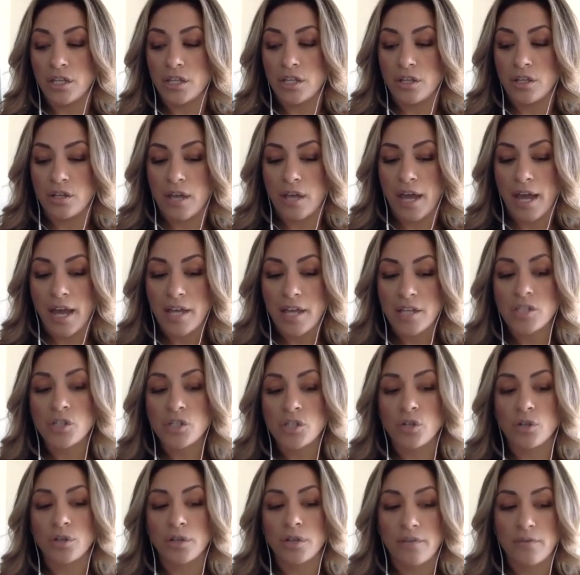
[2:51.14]
as
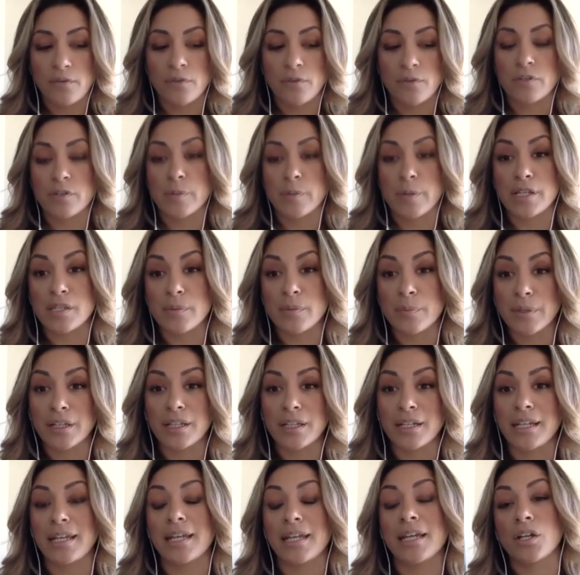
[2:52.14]
your level of
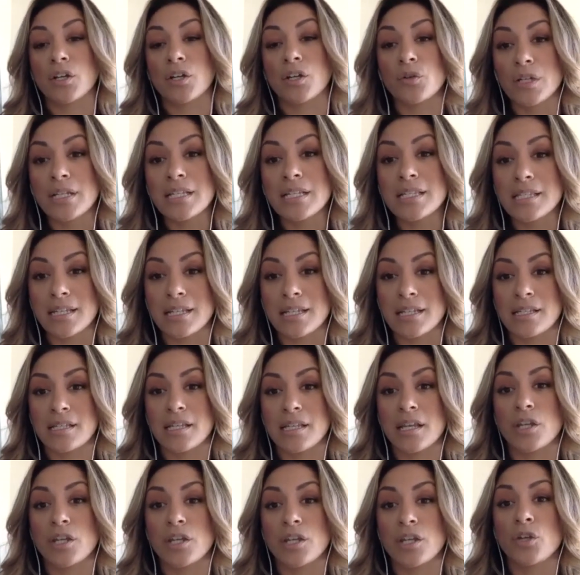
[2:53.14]
responsibility increases,
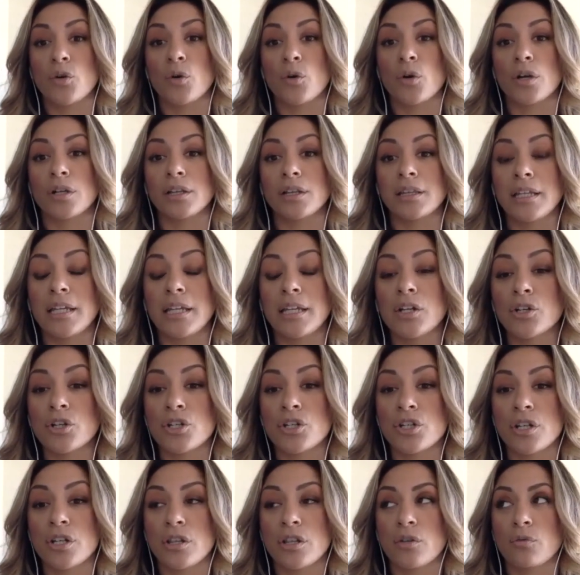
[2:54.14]
your
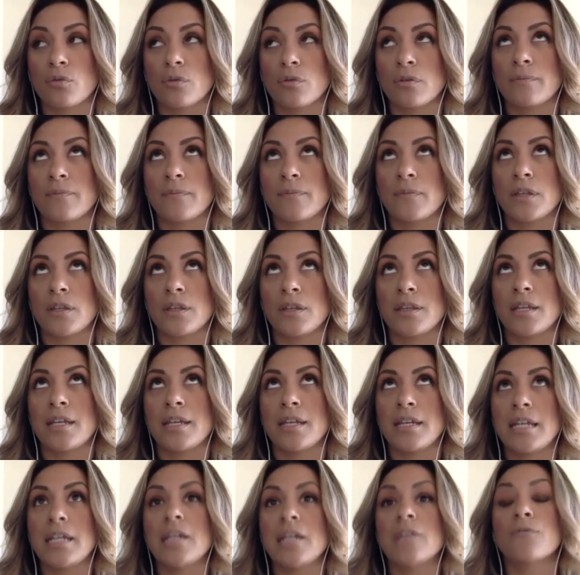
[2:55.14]
leadership, the, the
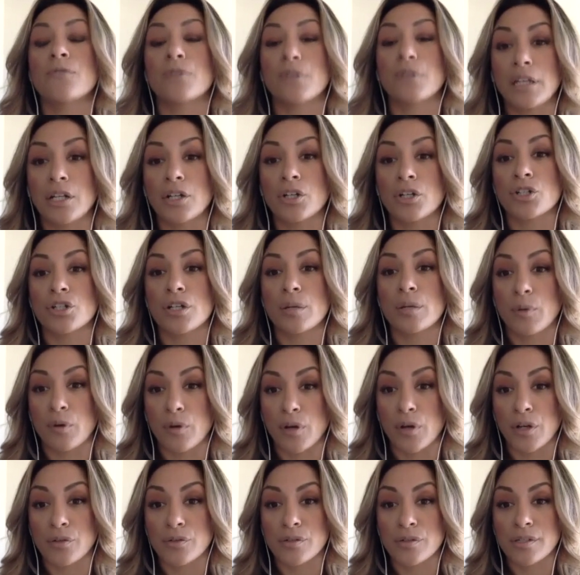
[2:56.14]
need for leadership
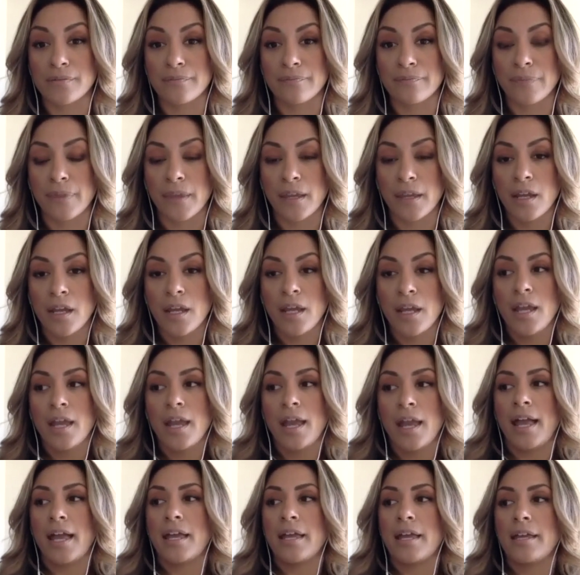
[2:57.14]
grows.
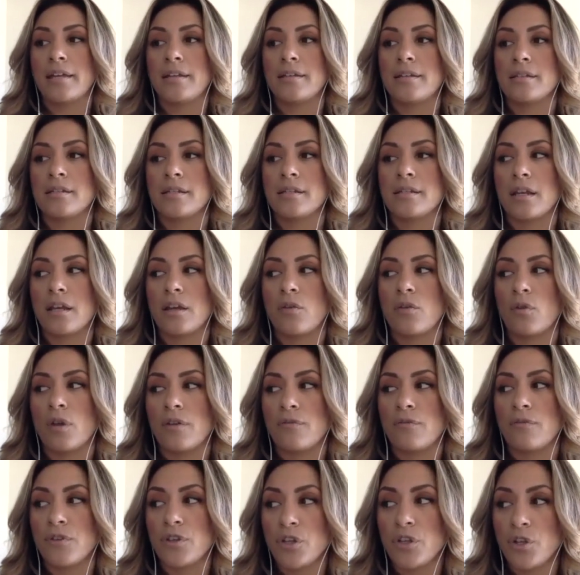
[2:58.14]
And
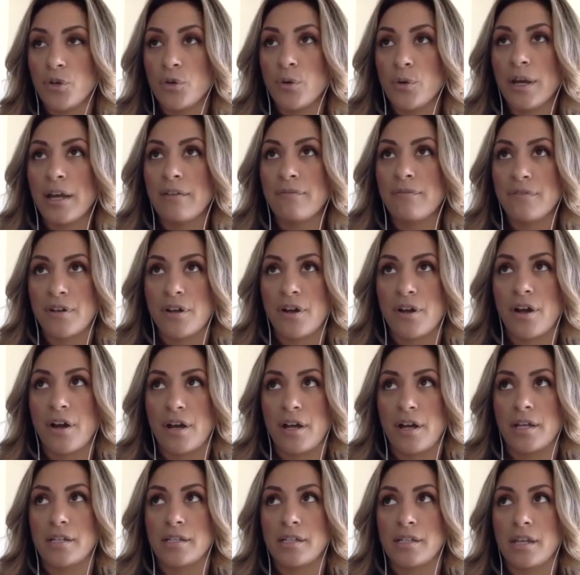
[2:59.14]
if you have
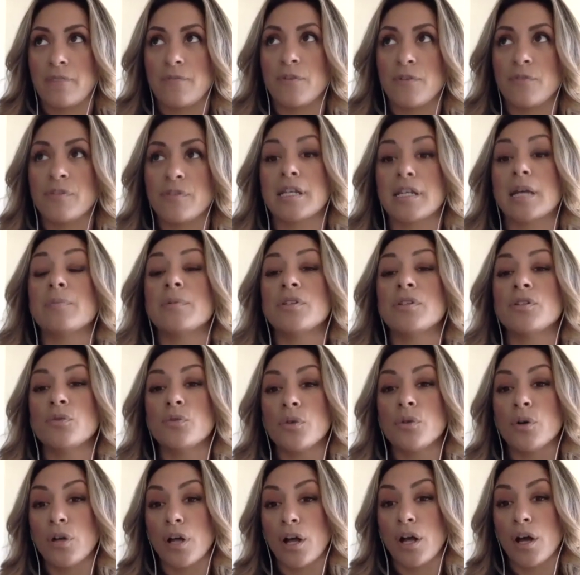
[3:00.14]
not, if you've stepped
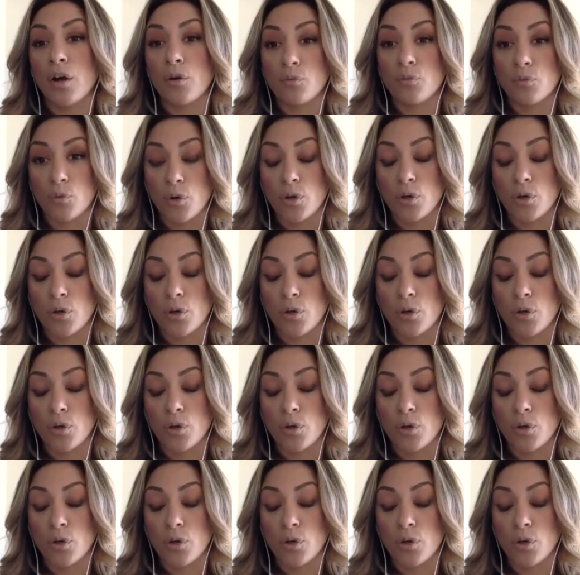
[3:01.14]
into a, a role